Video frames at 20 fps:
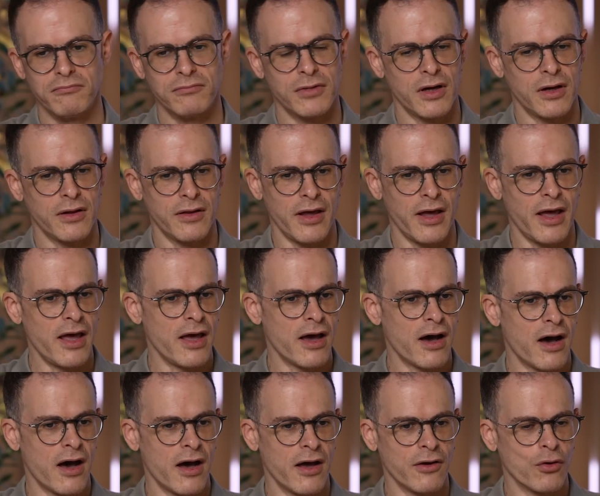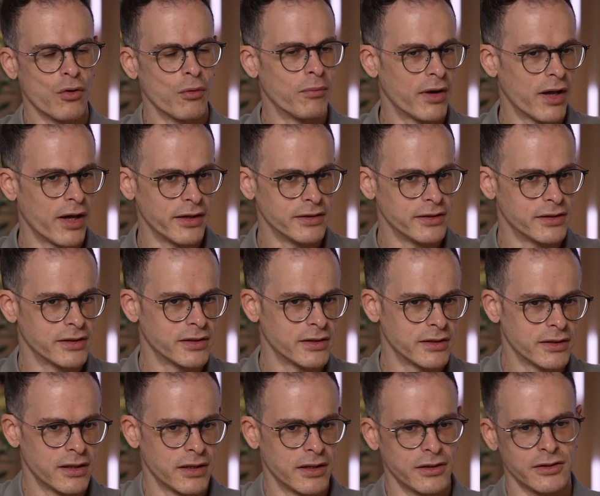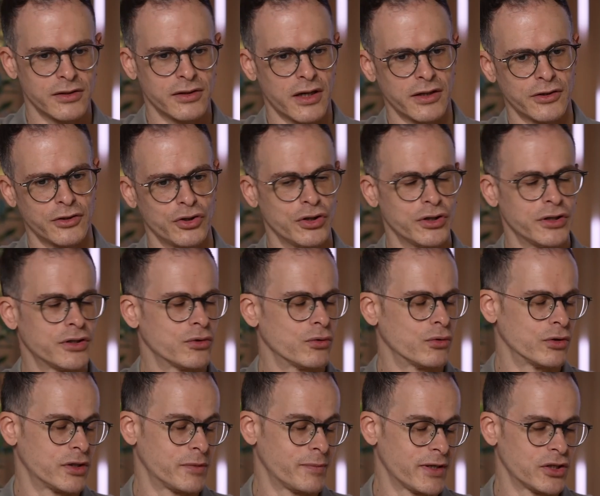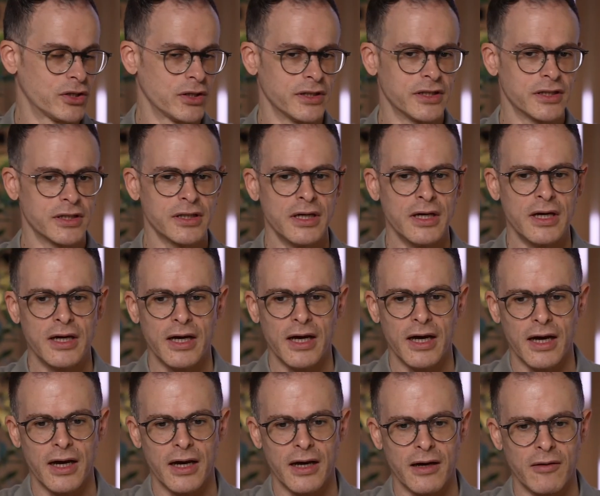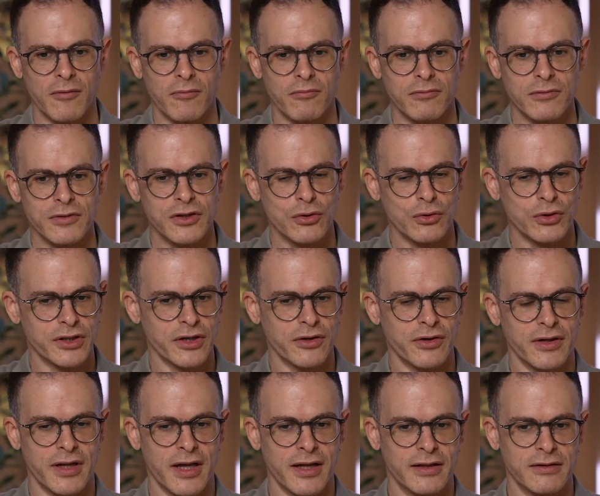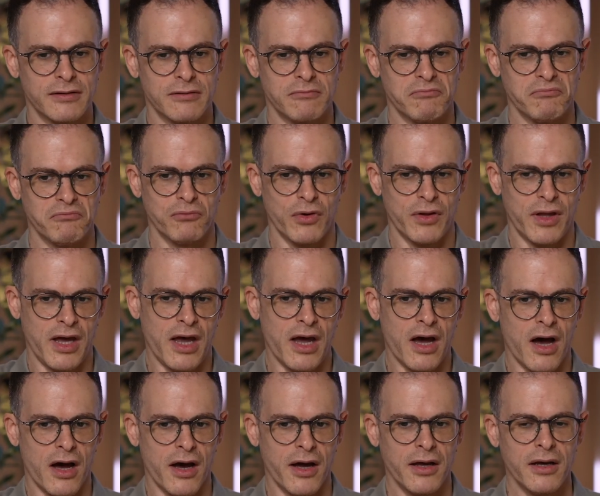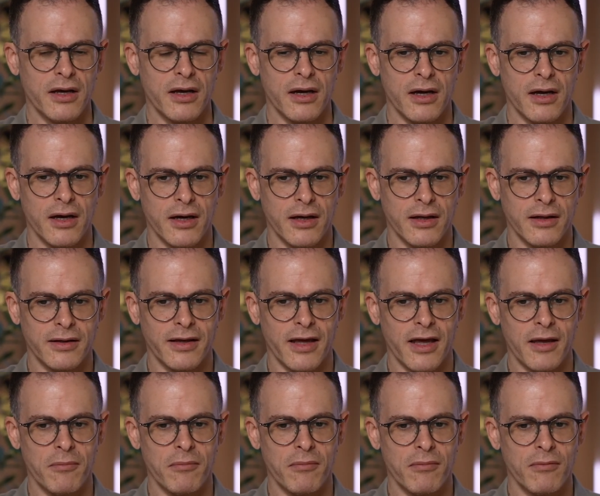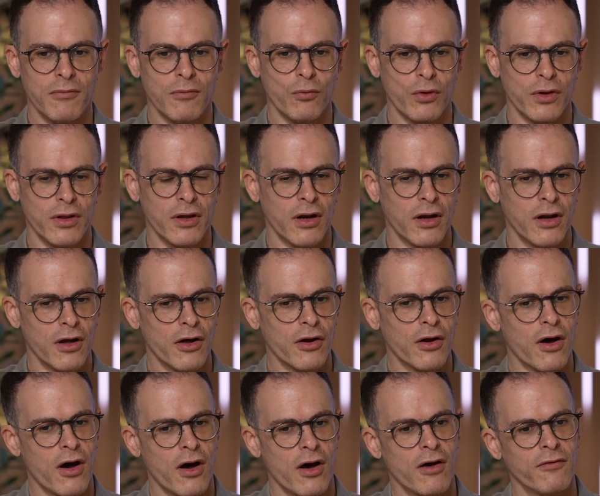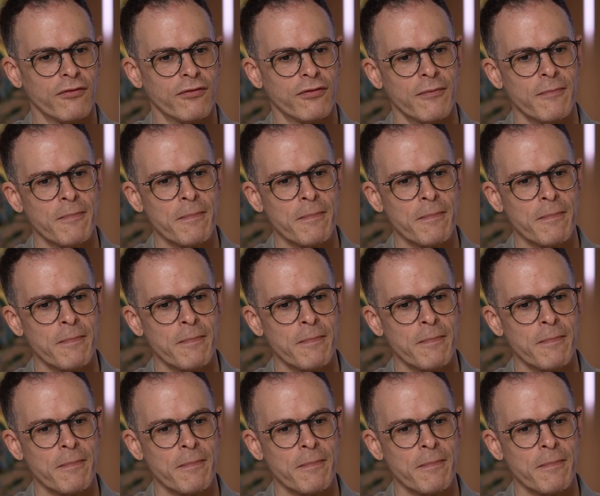the AI compliance strategist or specialist. It's no secret that with AI, it came with a lot of